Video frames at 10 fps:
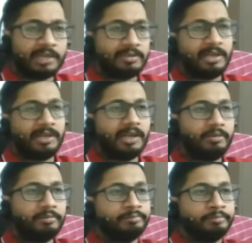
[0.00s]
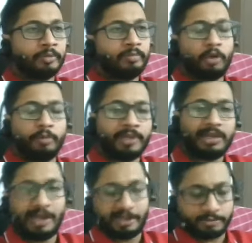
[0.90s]
data from the
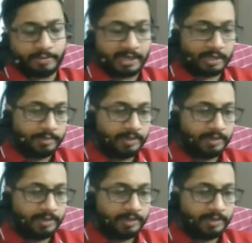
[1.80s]
last backup.